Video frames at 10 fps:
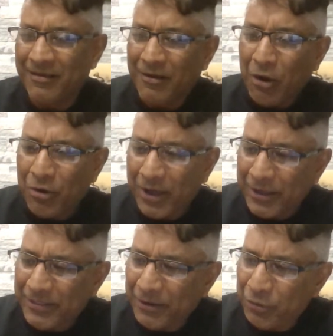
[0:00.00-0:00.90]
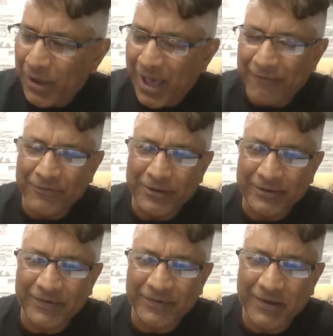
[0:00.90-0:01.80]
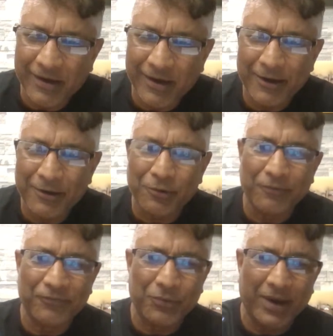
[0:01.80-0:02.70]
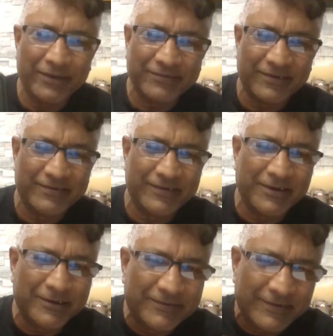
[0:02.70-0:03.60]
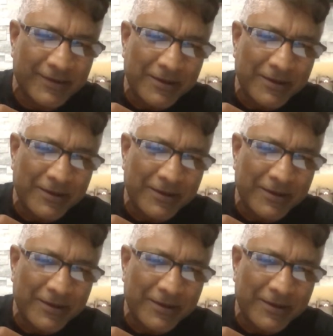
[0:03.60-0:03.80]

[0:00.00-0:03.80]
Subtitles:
Okay, there you have it. I don't know if you guys can see this.